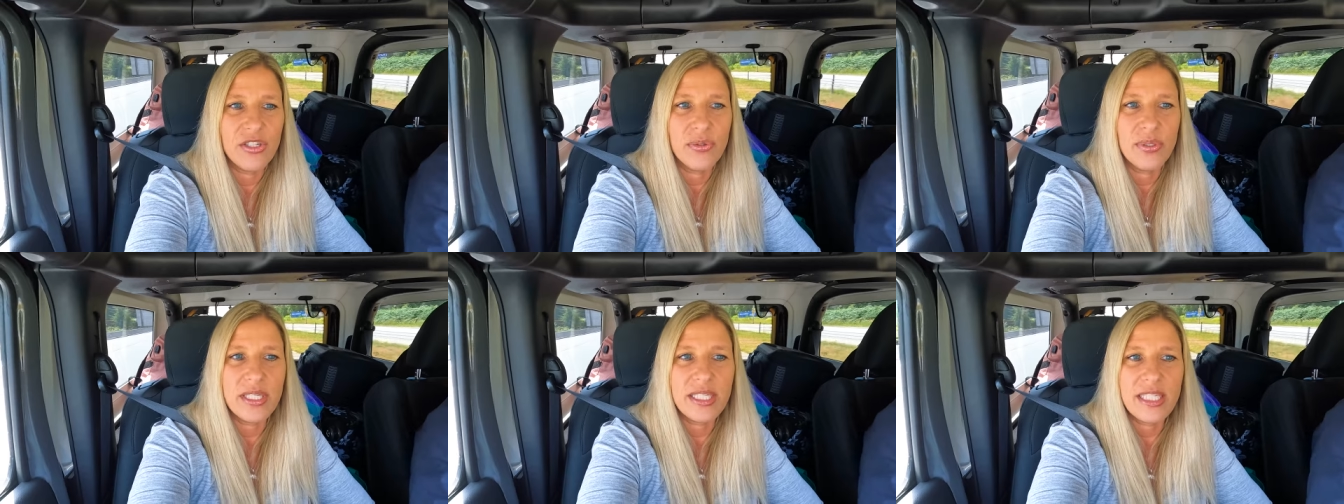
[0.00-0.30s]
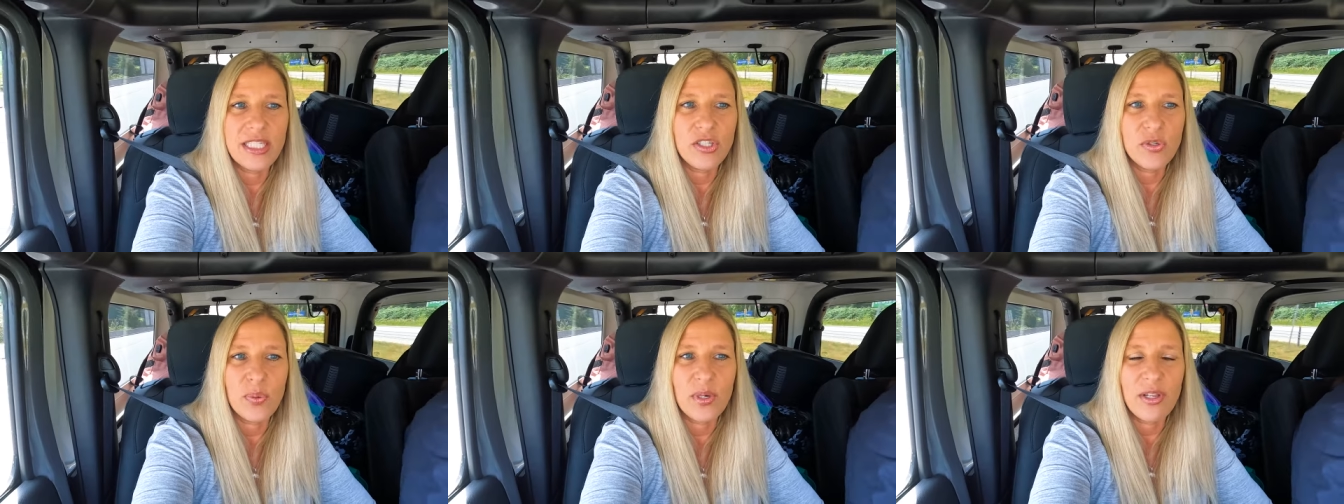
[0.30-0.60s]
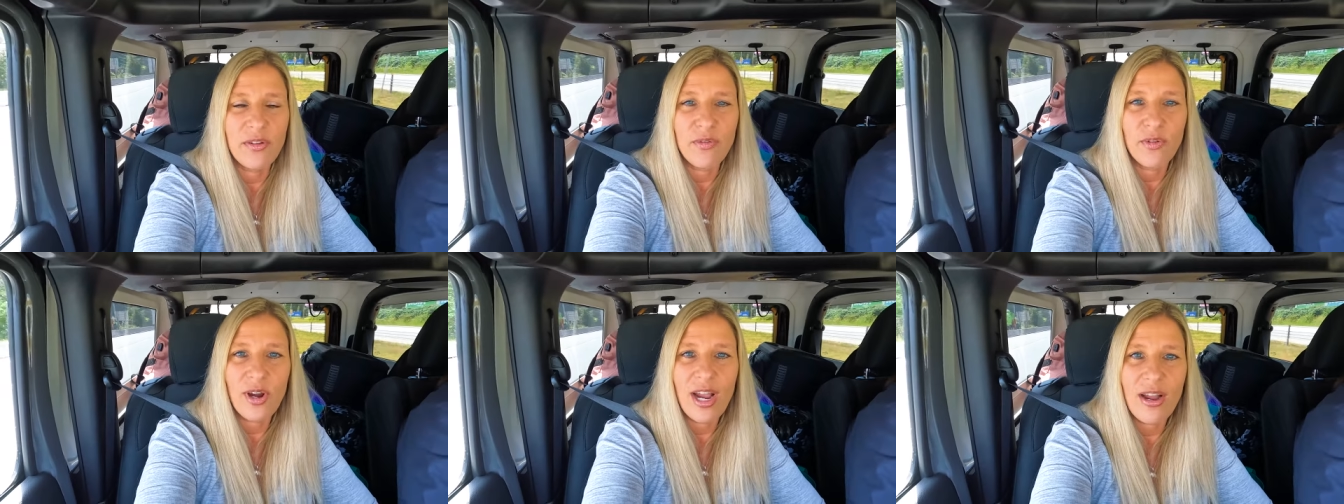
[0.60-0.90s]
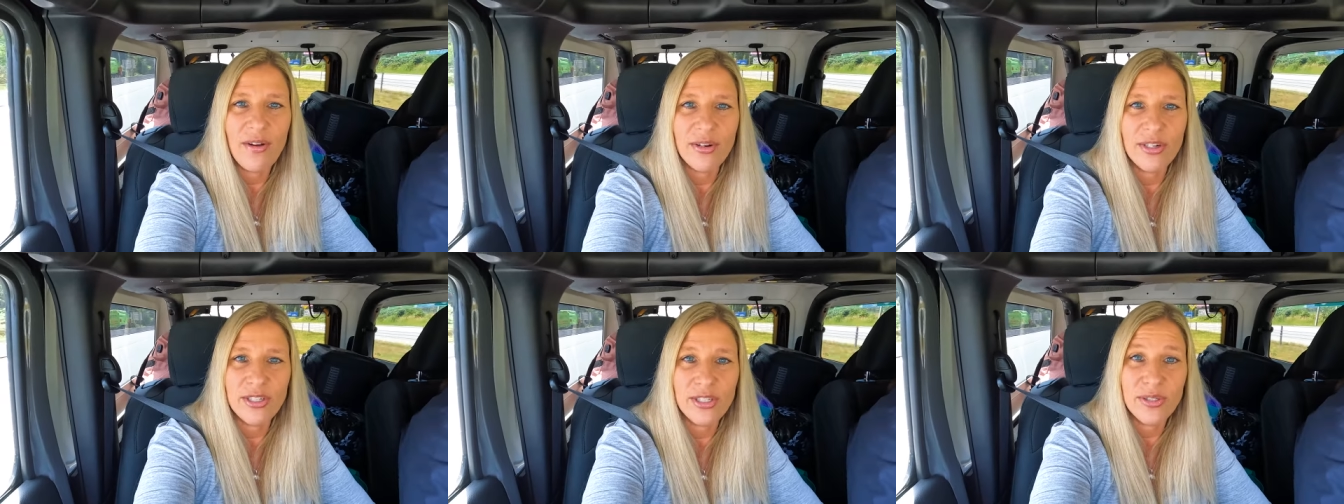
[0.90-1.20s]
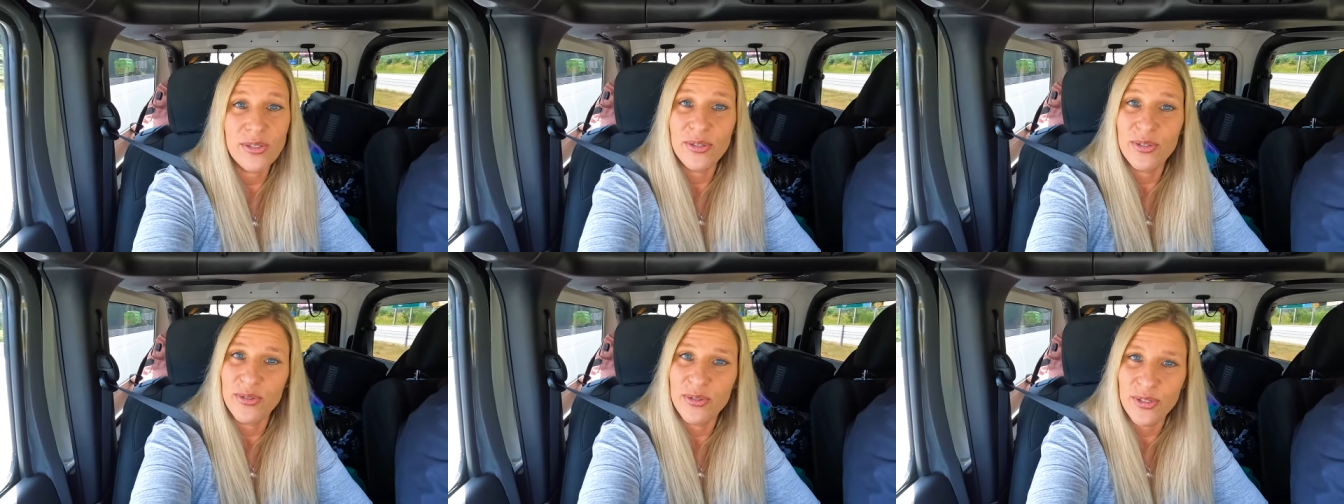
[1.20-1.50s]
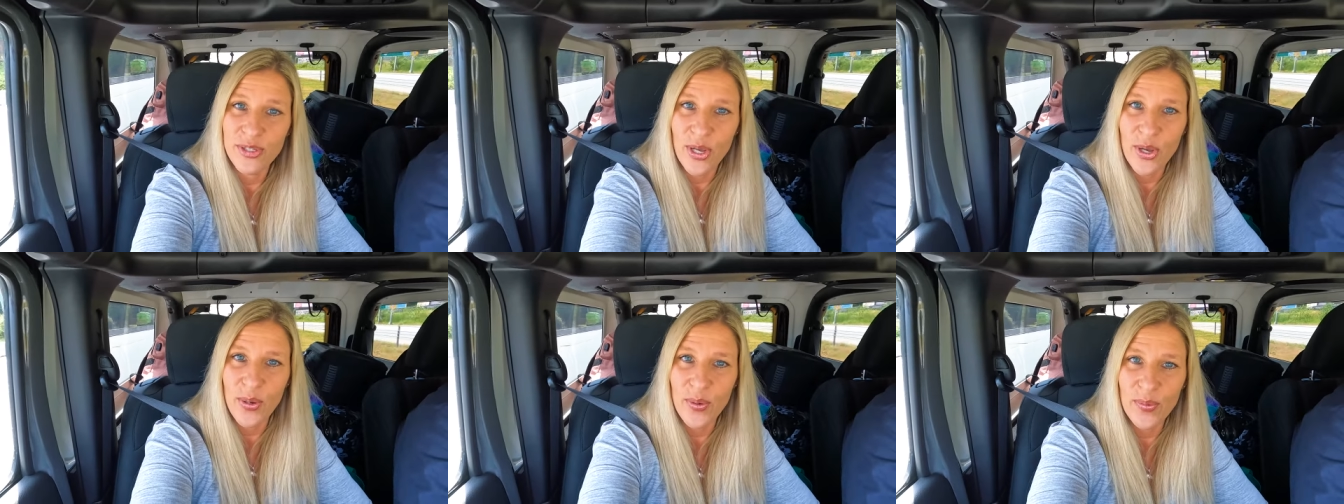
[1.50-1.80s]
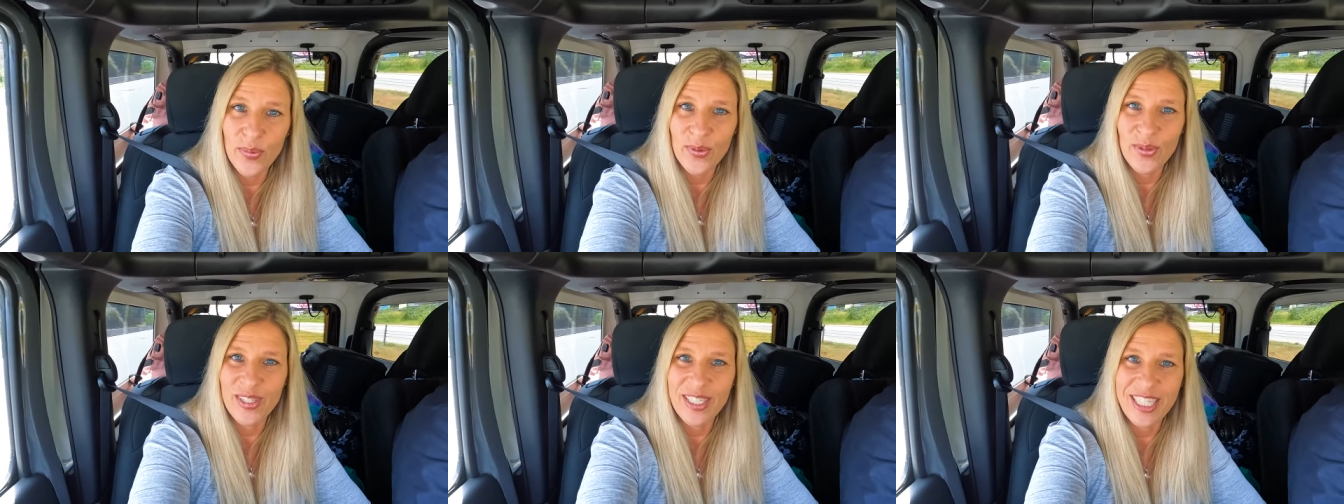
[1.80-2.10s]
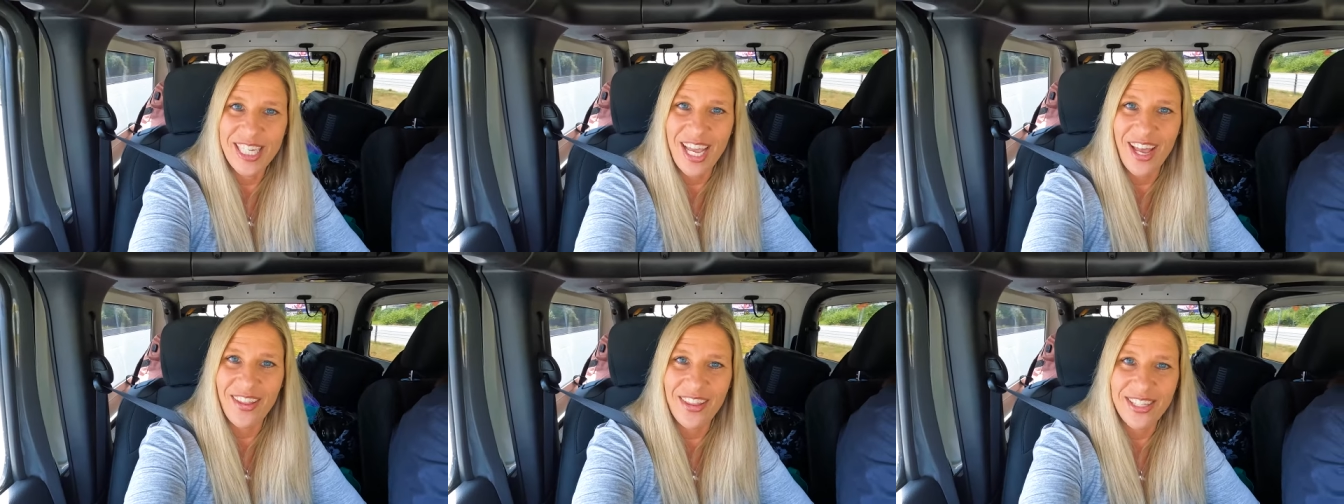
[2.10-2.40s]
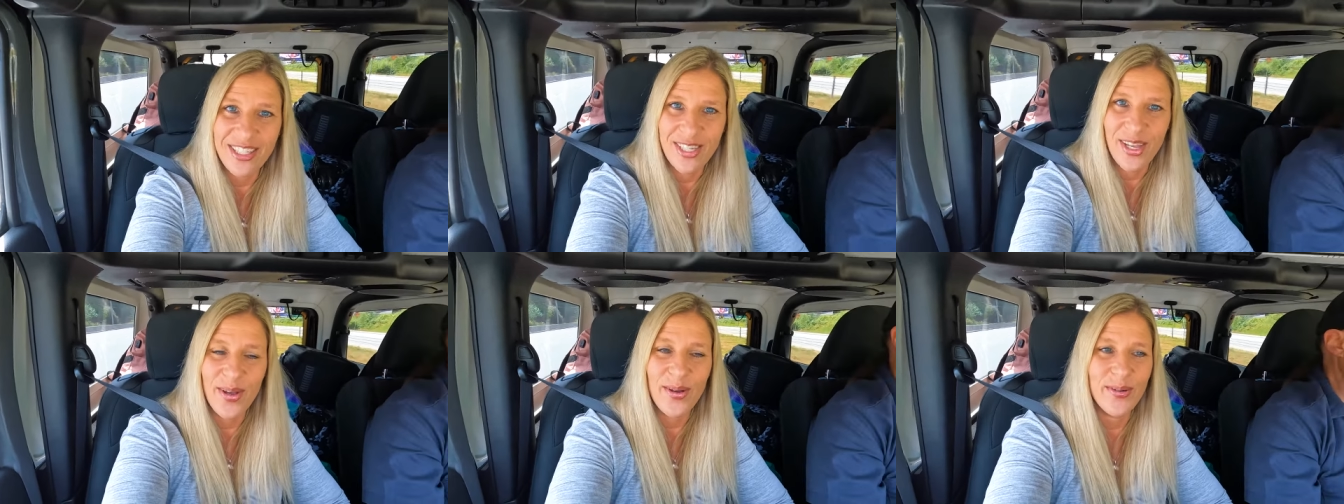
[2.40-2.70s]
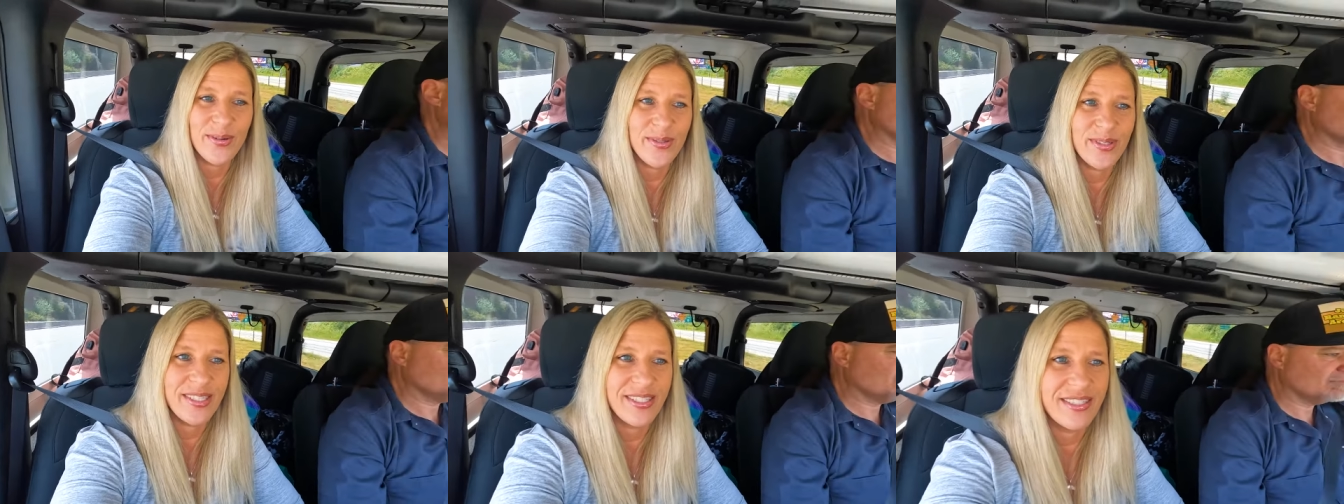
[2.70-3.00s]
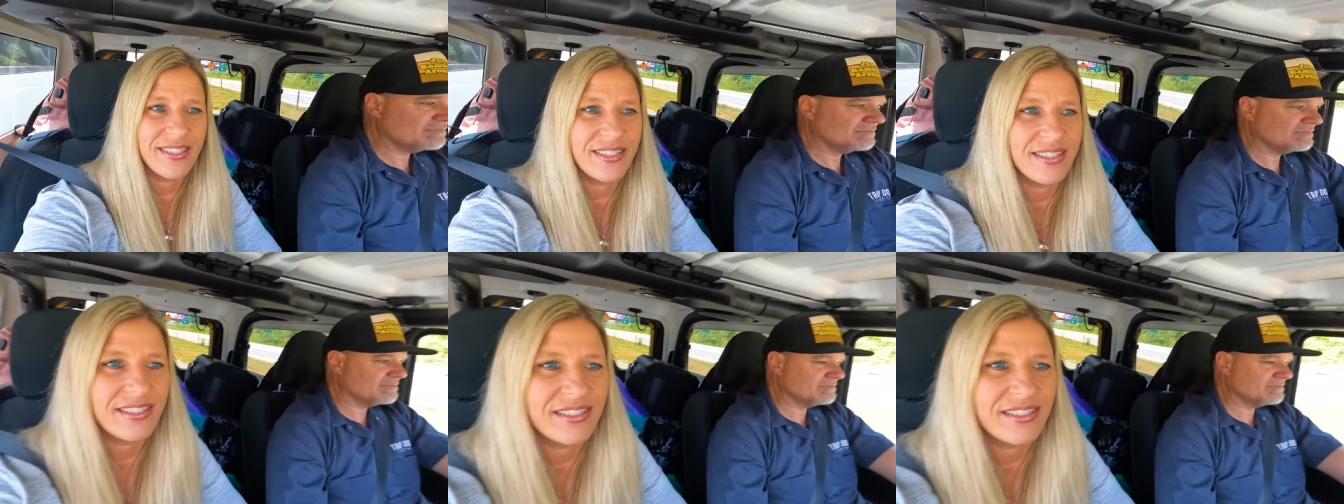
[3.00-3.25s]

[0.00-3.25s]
do this in 24 hours. So we'll see how this goes.